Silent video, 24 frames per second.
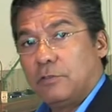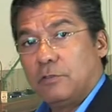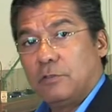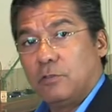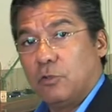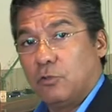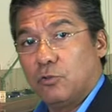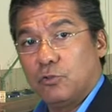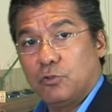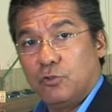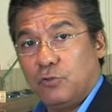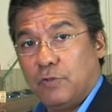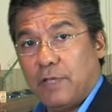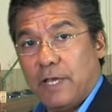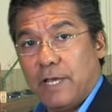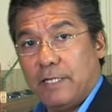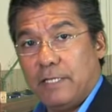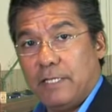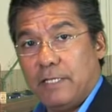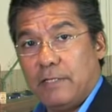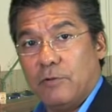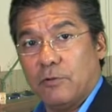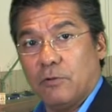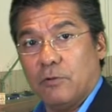Don't do that
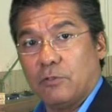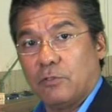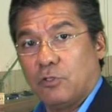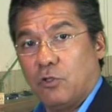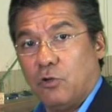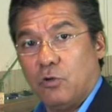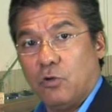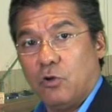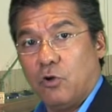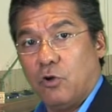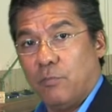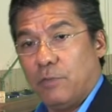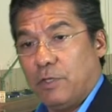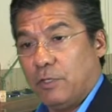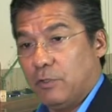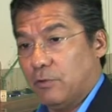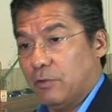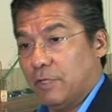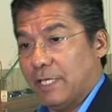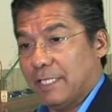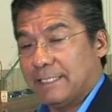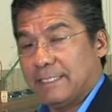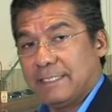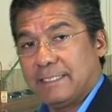either. Don't commingle.
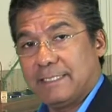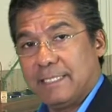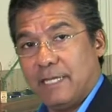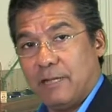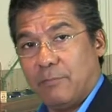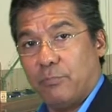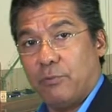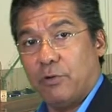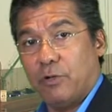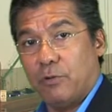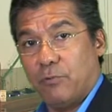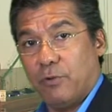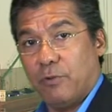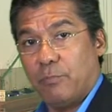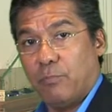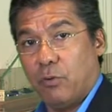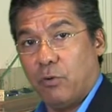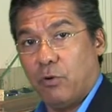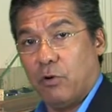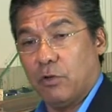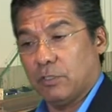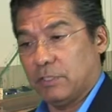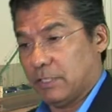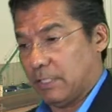Get separate
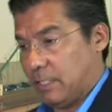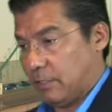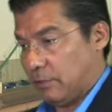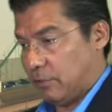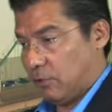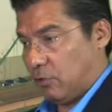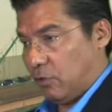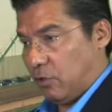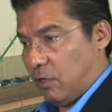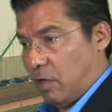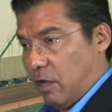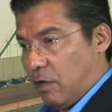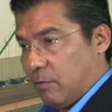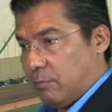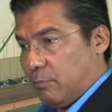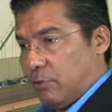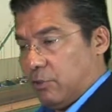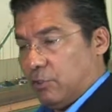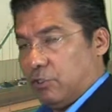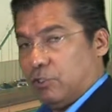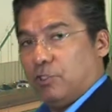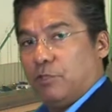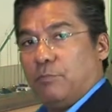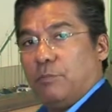reports. Get your
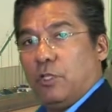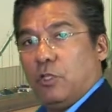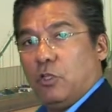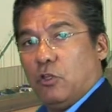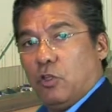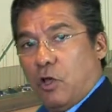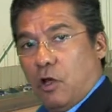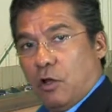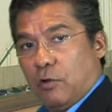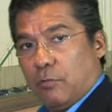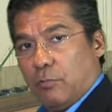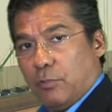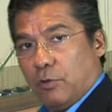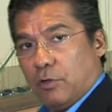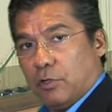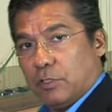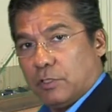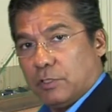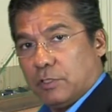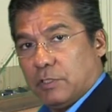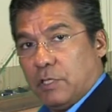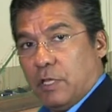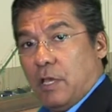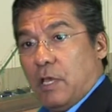logbooks should be
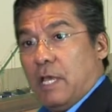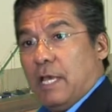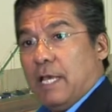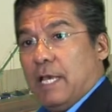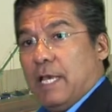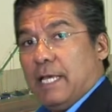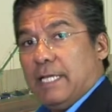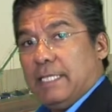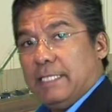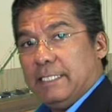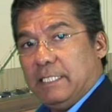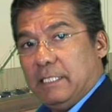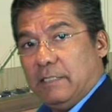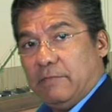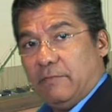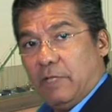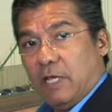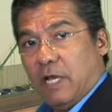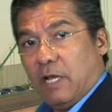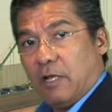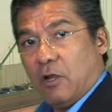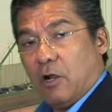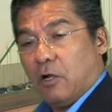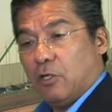logbooks.
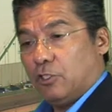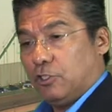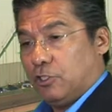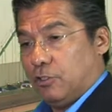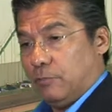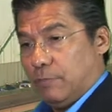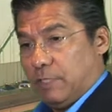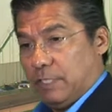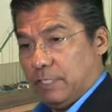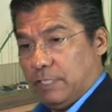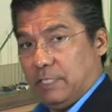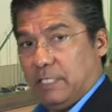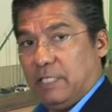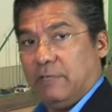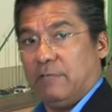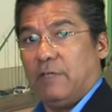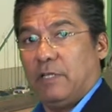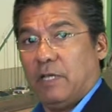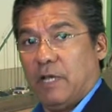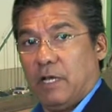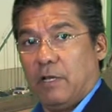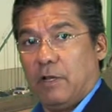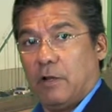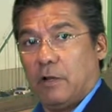DVIR should be
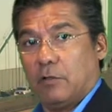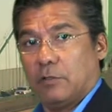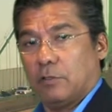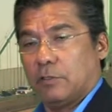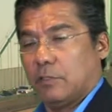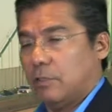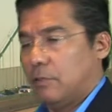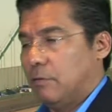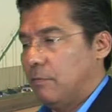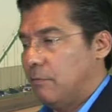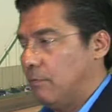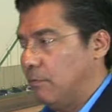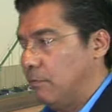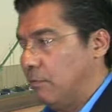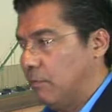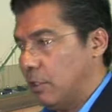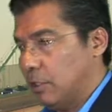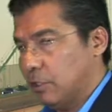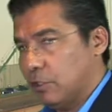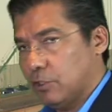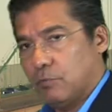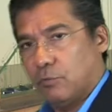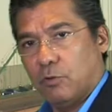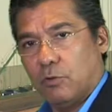DVIRs.
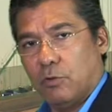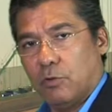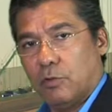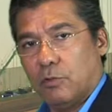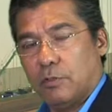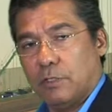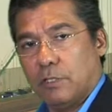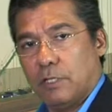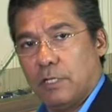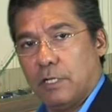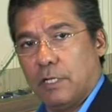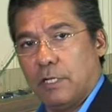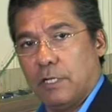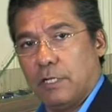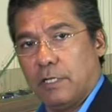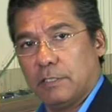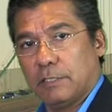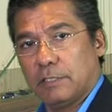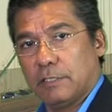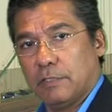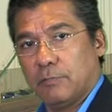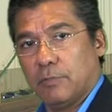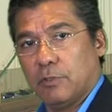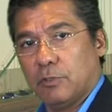Much more
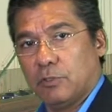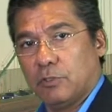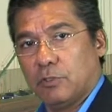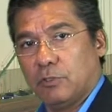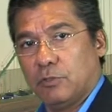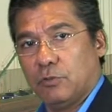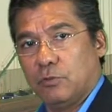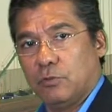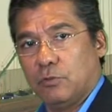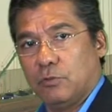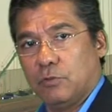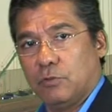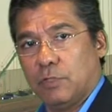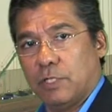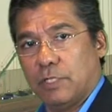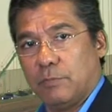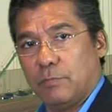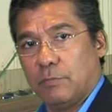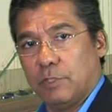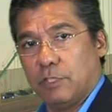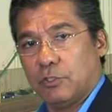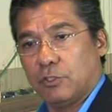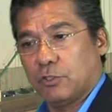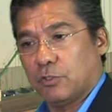simpler to
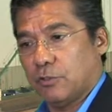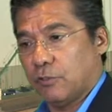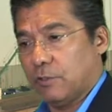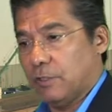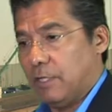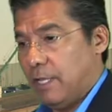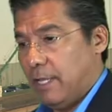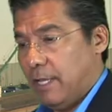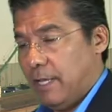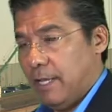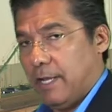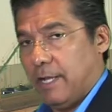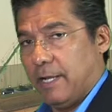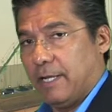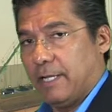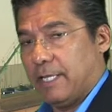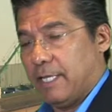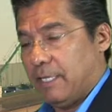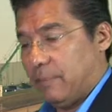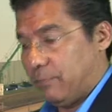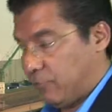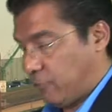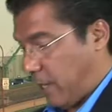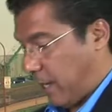administer and to
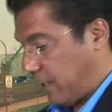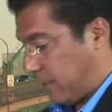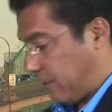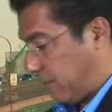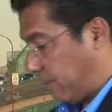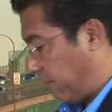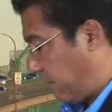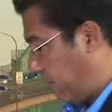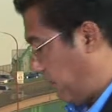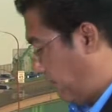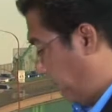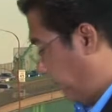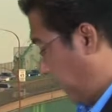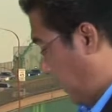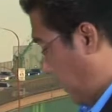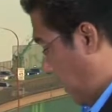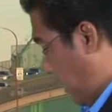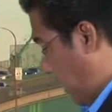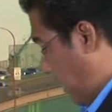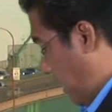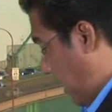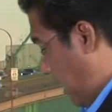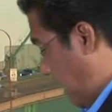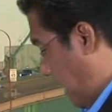keep track
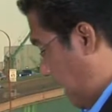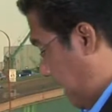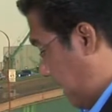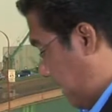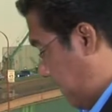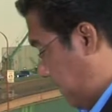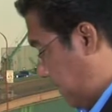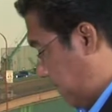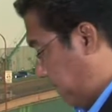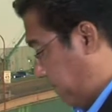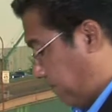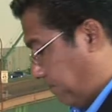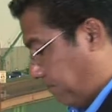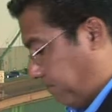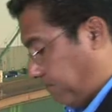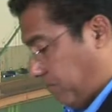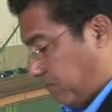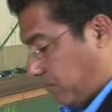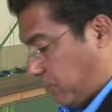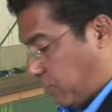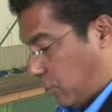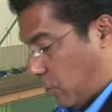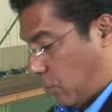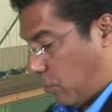of.
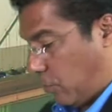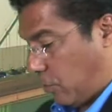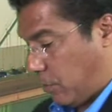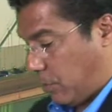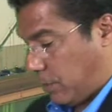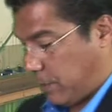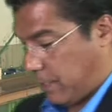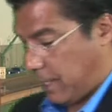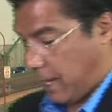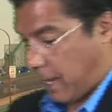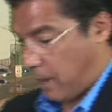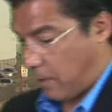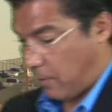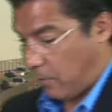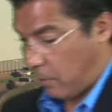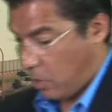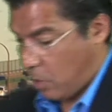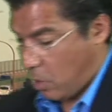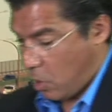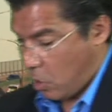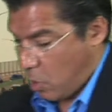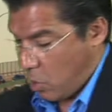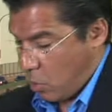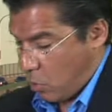So now,
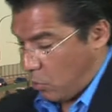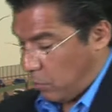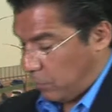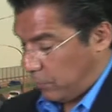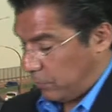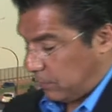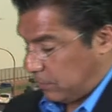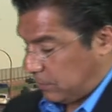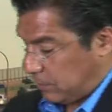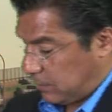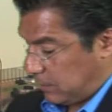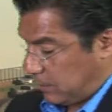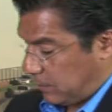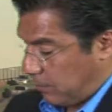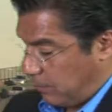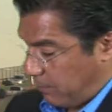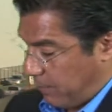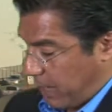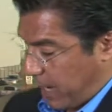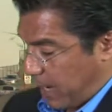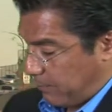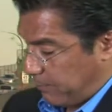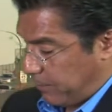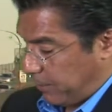with this little
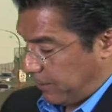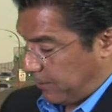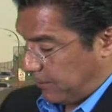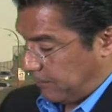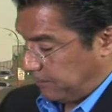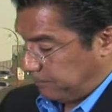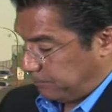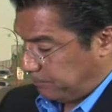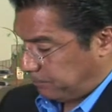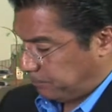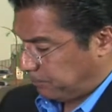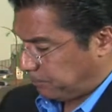map here,